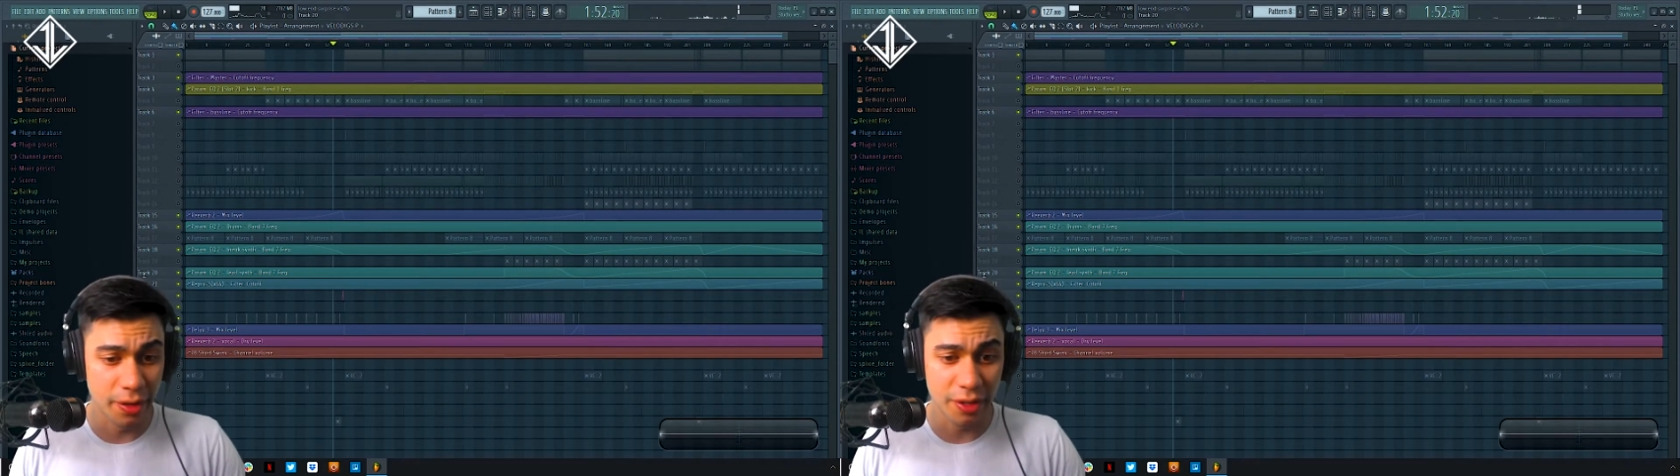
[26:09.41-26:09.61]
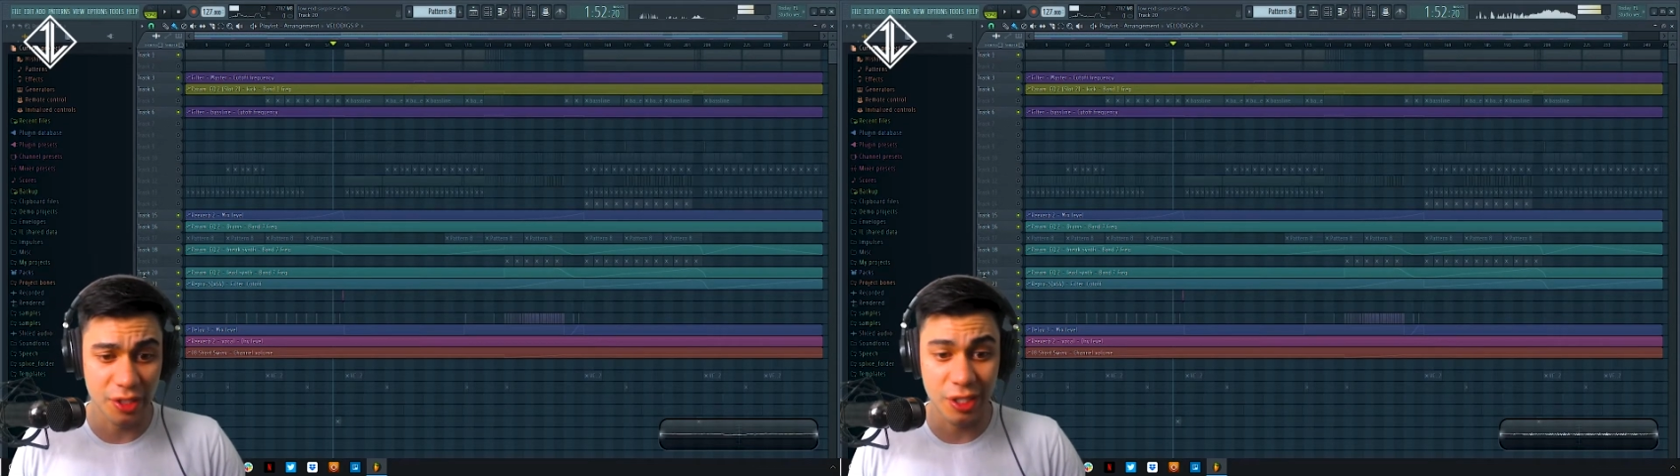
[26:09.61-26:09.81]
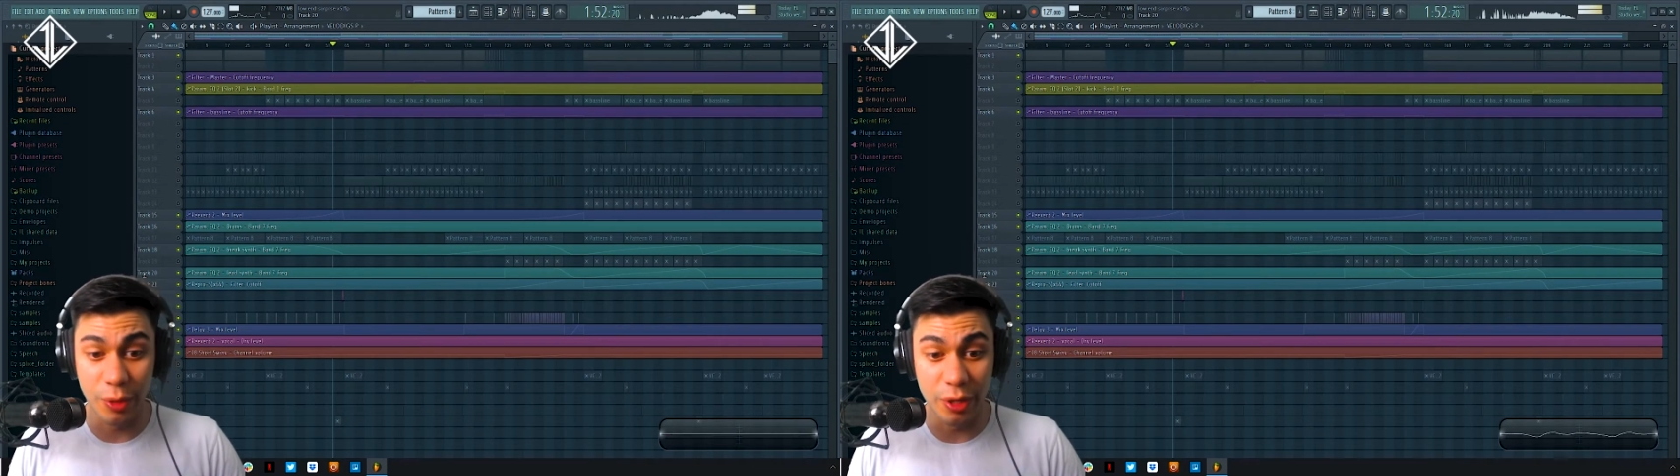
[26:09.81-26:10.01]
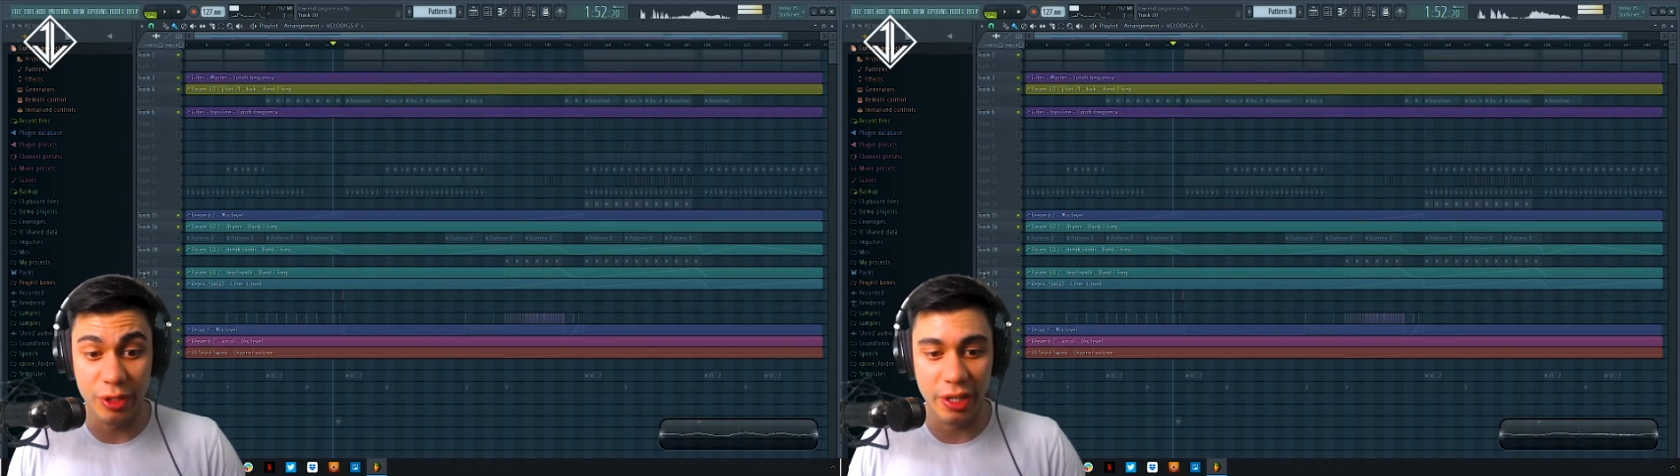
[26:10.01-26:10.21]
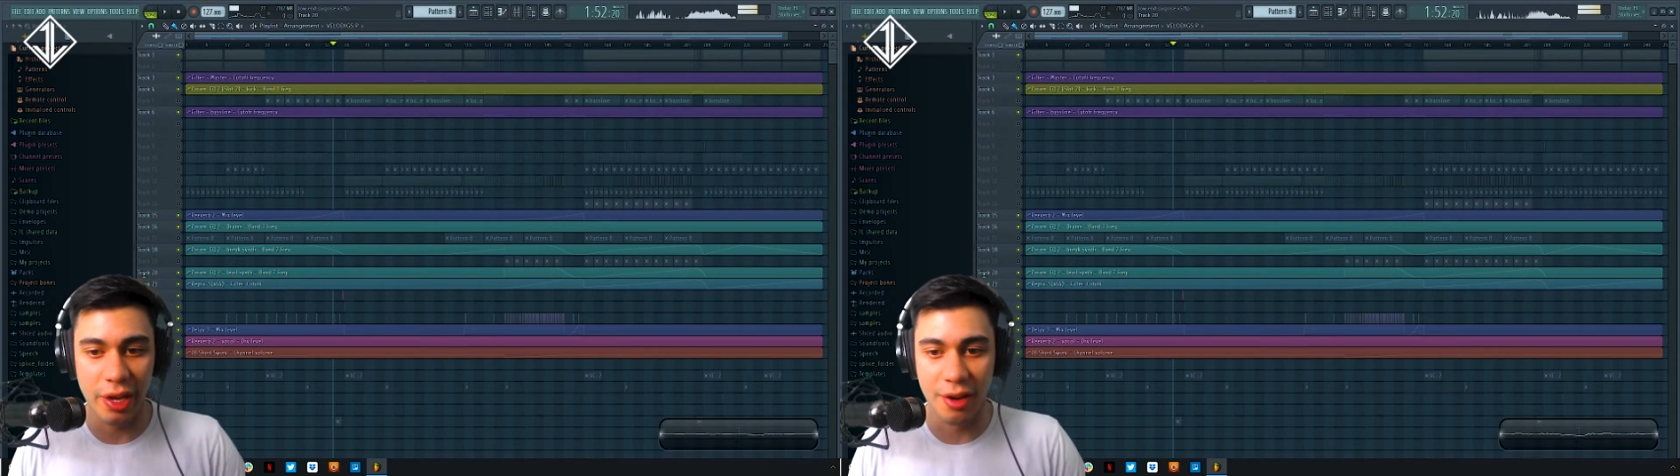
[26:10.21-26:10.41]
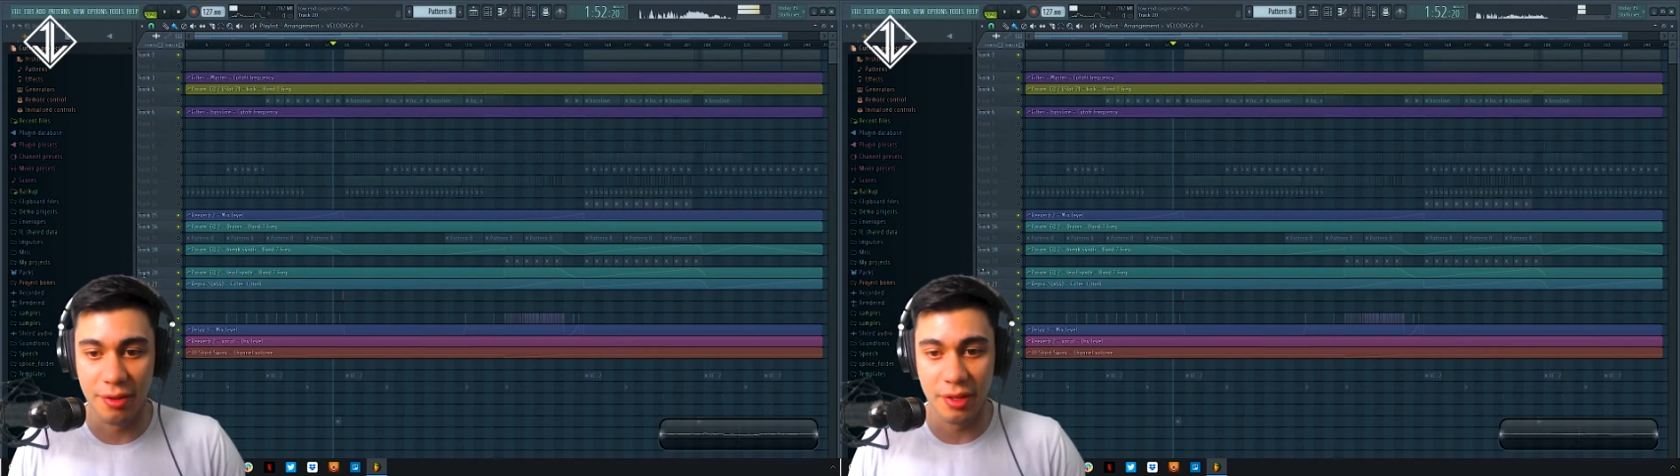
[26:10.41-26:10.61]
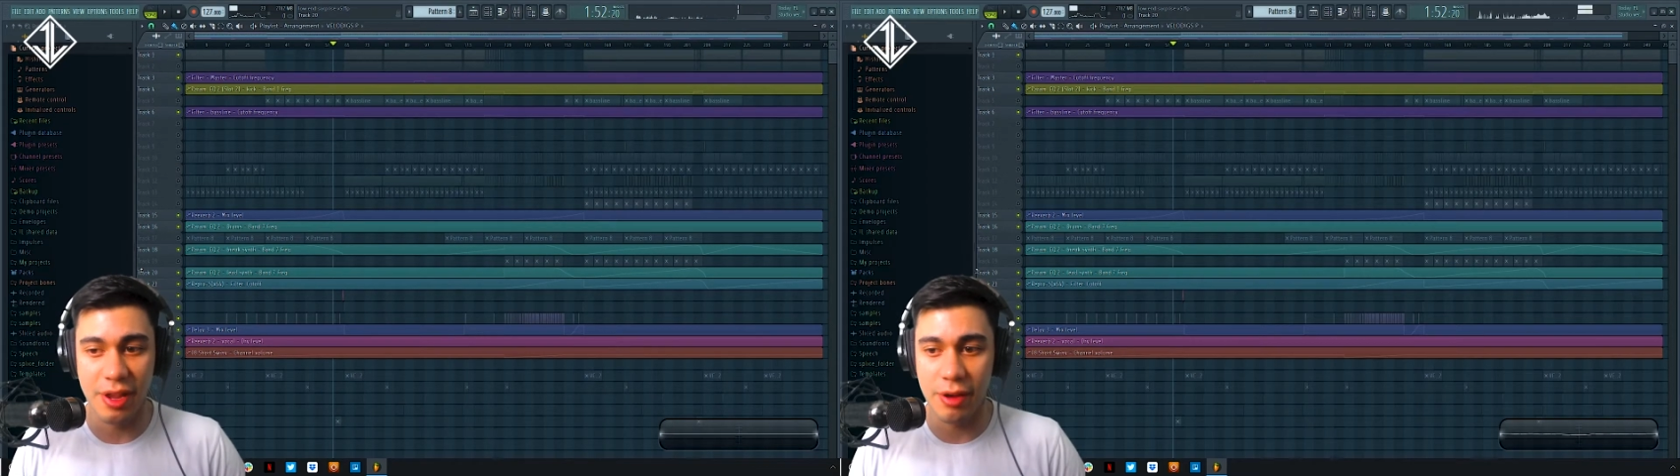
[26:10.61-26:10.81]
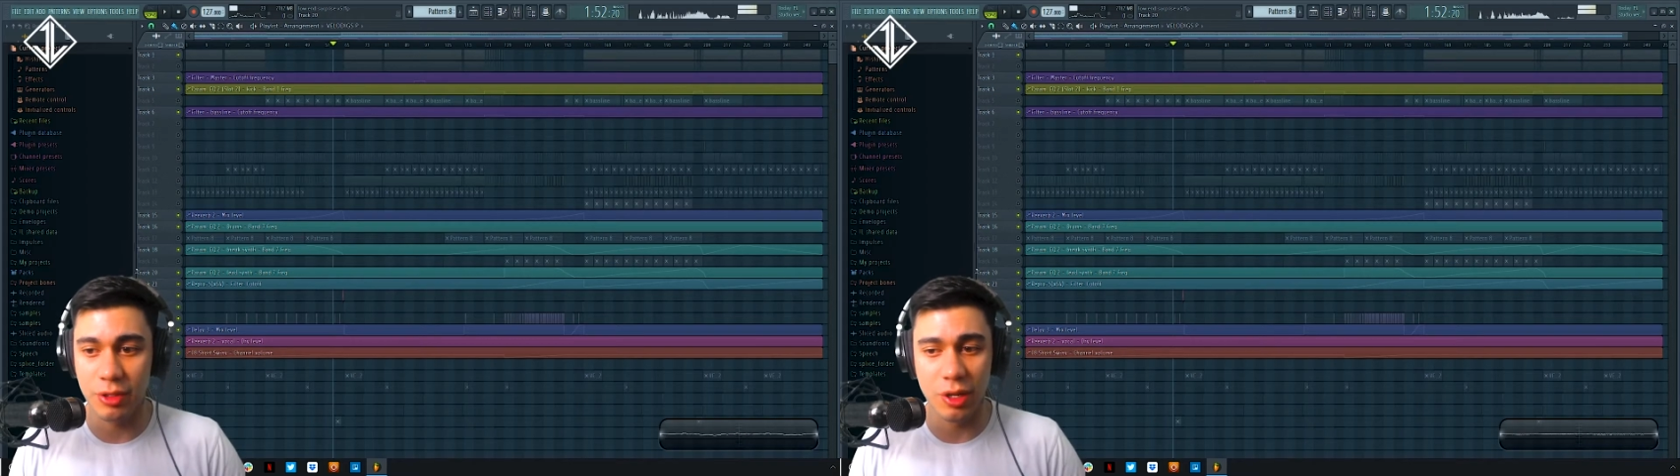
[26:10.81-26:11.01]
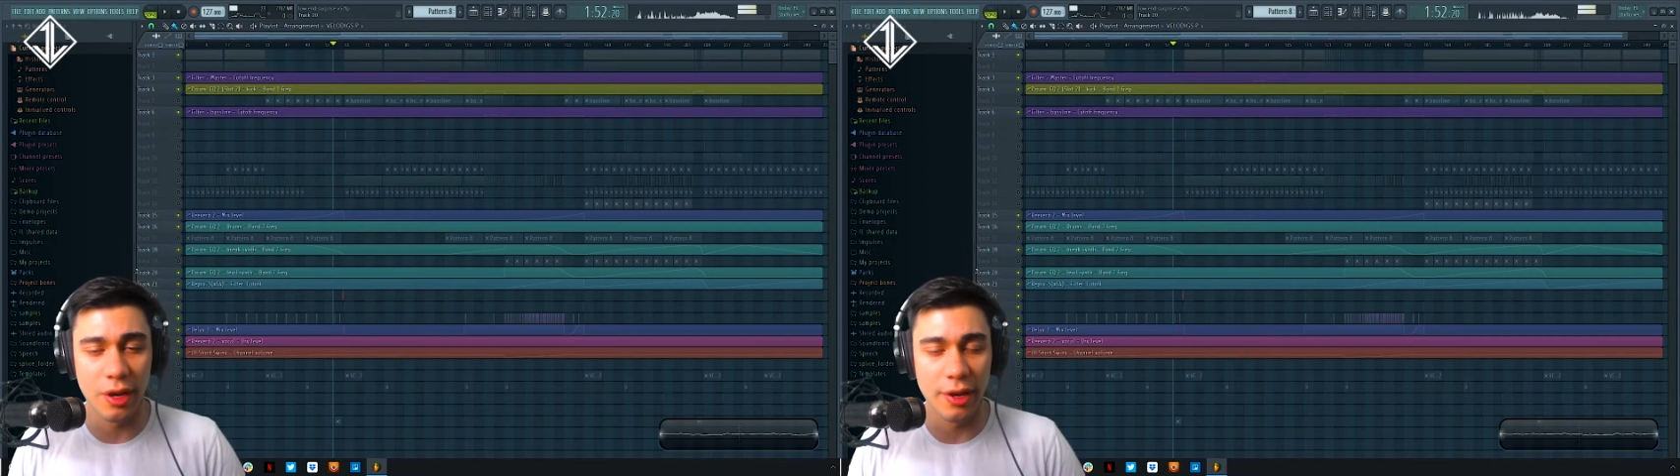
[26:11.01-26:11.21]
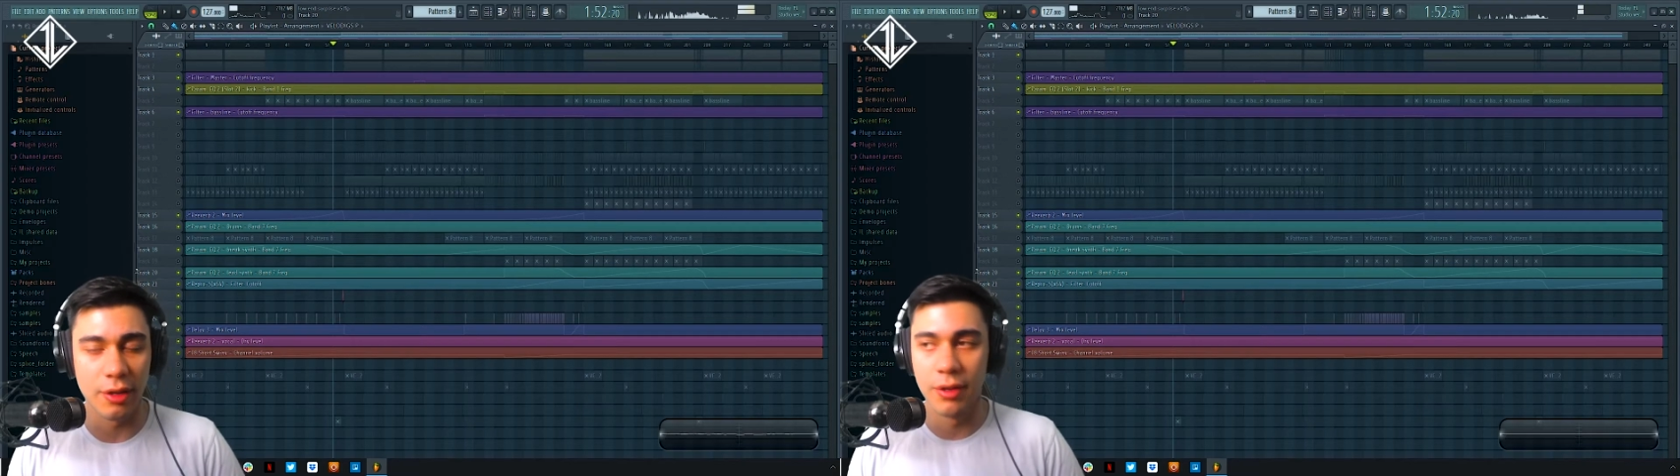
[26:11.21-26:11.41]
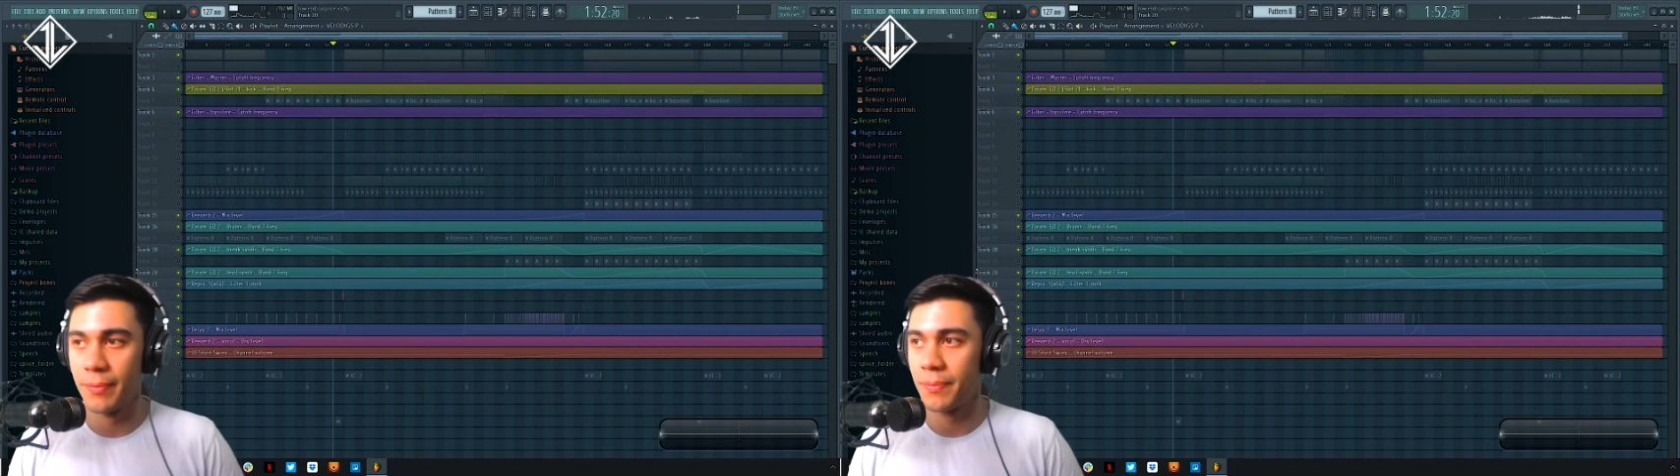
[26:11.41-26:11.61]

And I still use it now. And that was like